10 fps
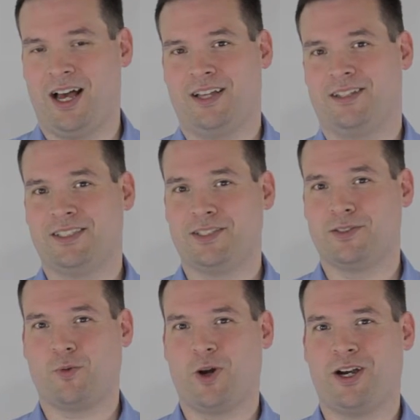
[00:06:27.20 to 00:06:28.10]
This is
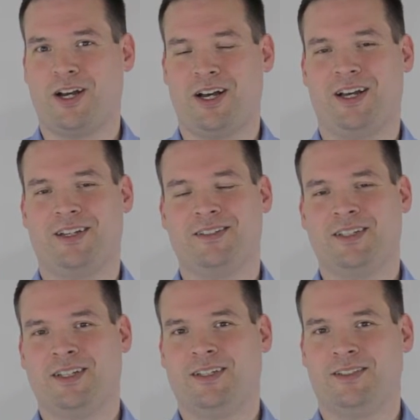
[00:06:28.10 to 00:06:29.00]
where
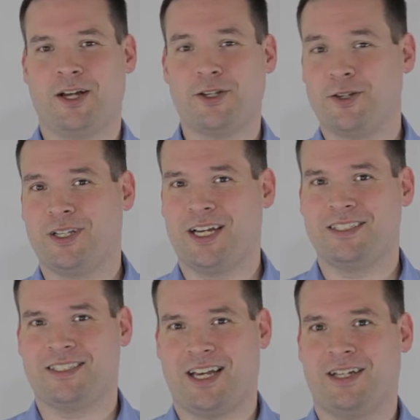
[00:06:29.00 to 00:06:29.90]

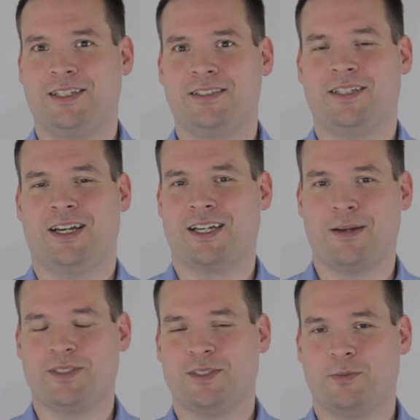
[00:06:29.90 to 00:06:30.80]
non-utilized talent
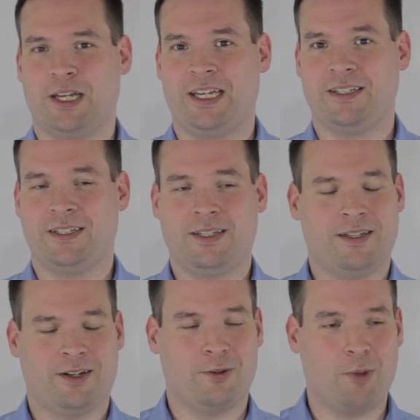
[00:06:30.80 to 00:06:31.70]
comes into play.
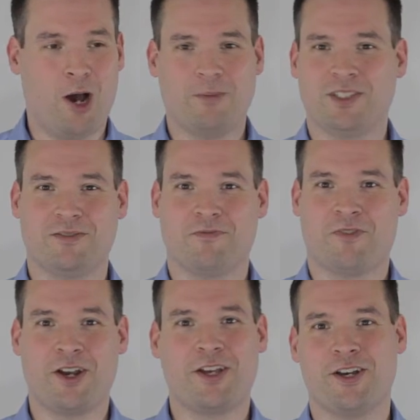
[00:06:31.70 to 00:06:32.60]
Her mom is
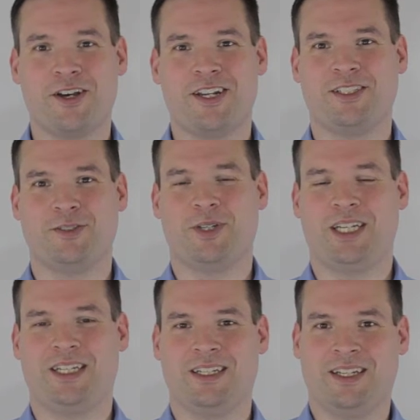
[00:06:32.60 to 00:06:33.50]
very good at
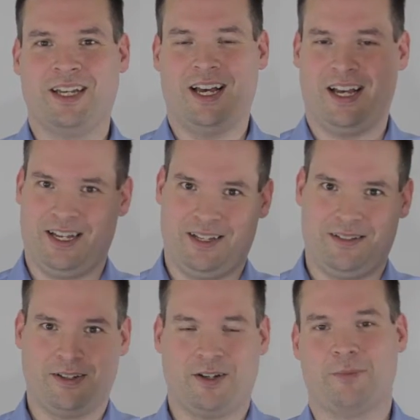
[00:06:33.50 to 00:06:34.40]
doing
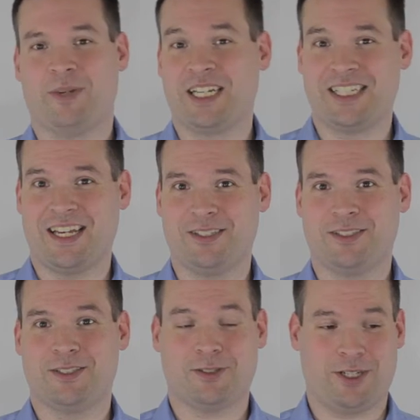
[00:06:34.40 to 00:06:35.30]
her pigtails,
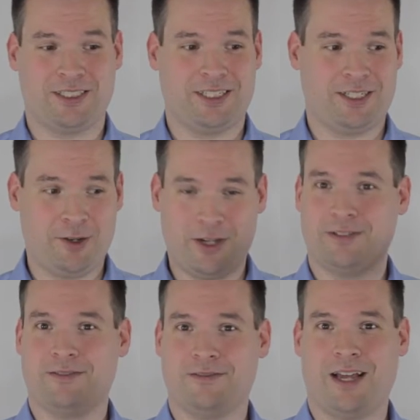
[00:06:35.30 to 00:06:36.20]
so I said, you know what,
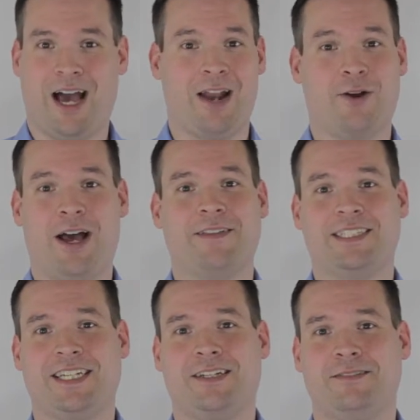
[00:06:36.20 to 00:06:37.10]
I don't have that
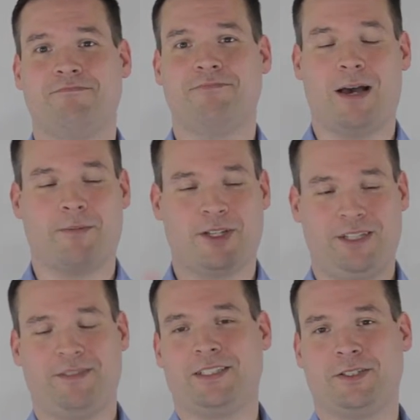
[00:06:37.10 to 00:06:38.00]
talent, I'm gonna leave
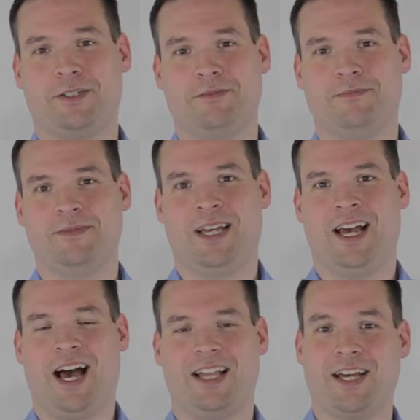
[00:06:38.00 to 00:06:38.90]
that to her.
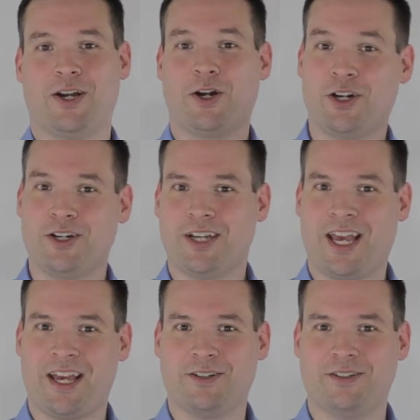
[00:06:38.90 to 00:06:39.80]
I let her
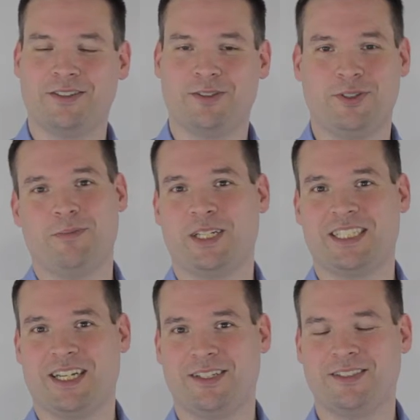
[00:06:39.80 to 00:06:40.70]
handle doing the
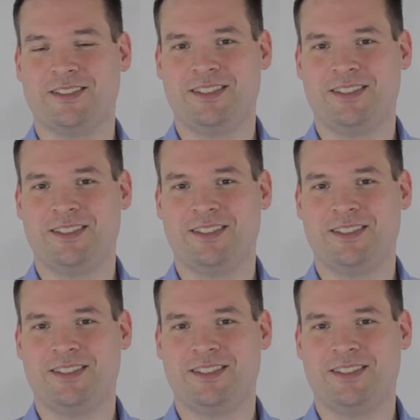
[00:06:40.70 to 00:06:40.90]
pigtails,